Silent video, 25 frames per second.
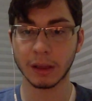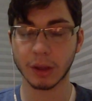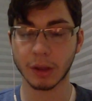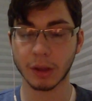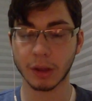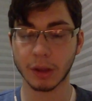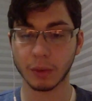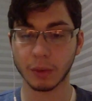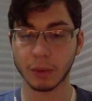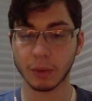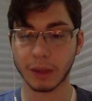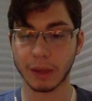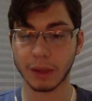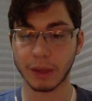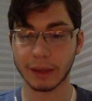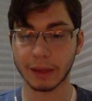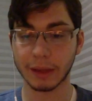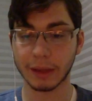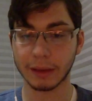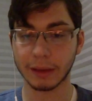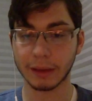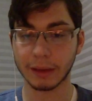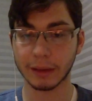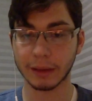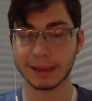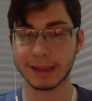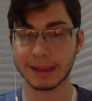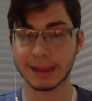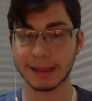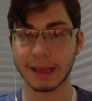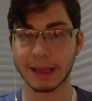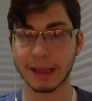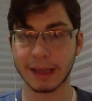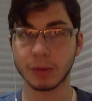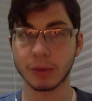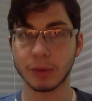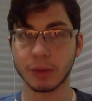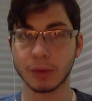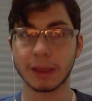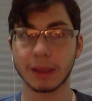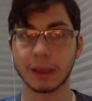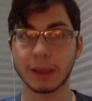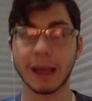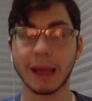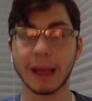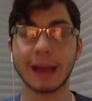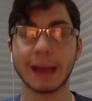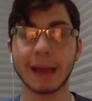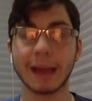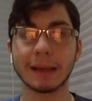So let's say you
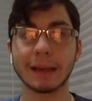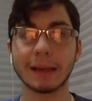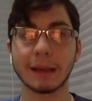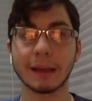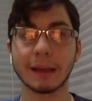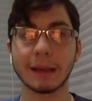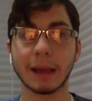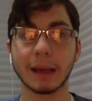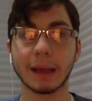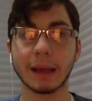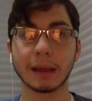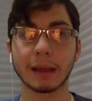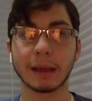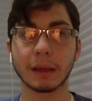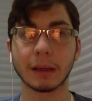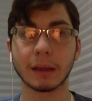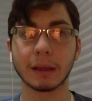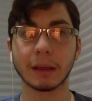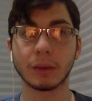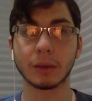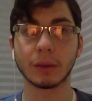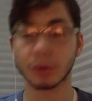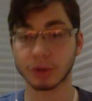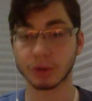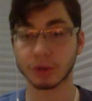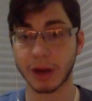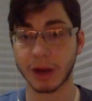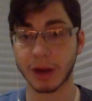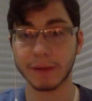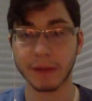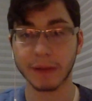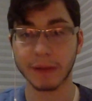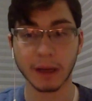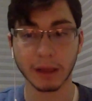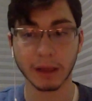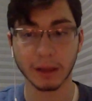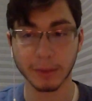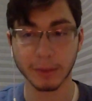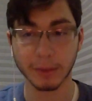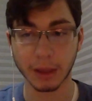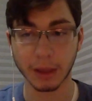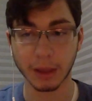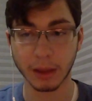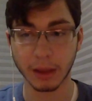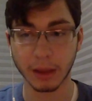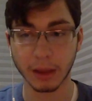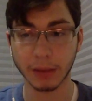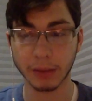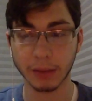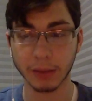can edit a Google Drive
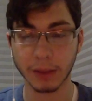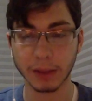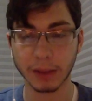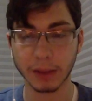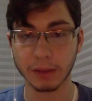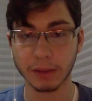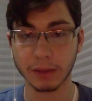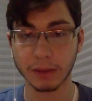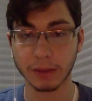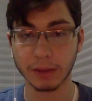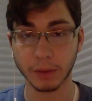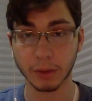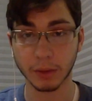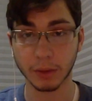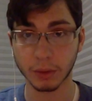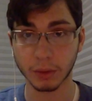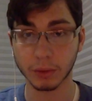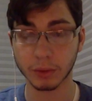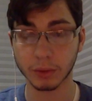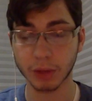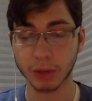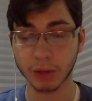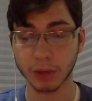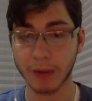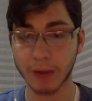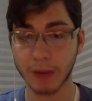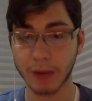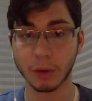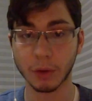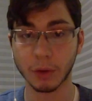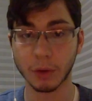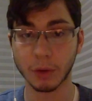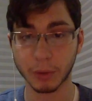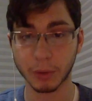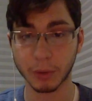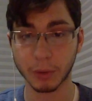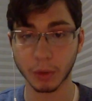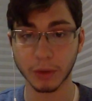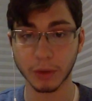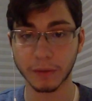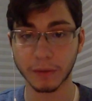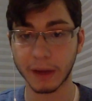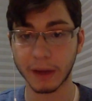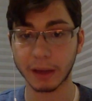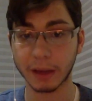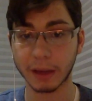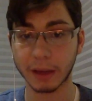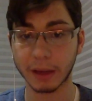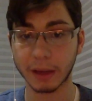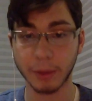document online, right? So if you go to Google Drive, you open a
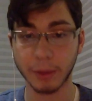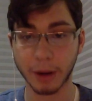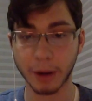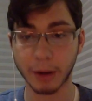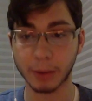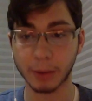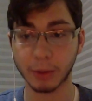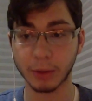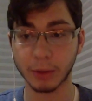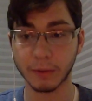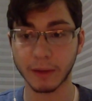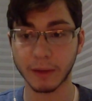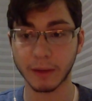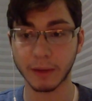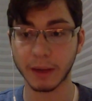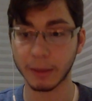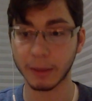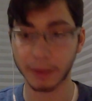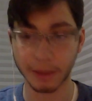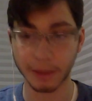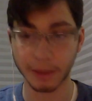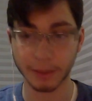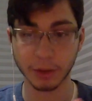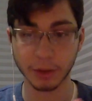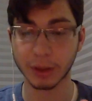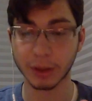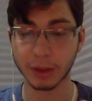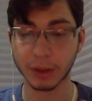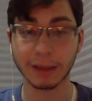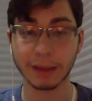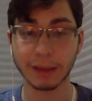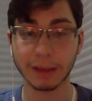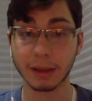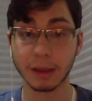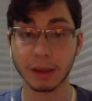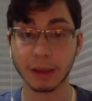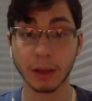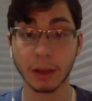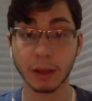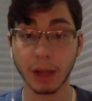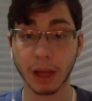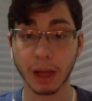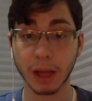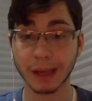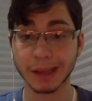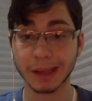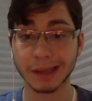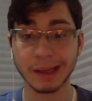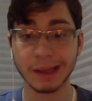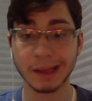Word file or a PowerPoint file, bam, you can edit it
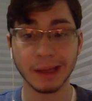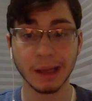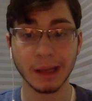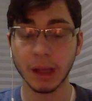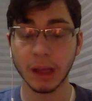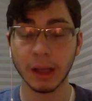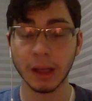online,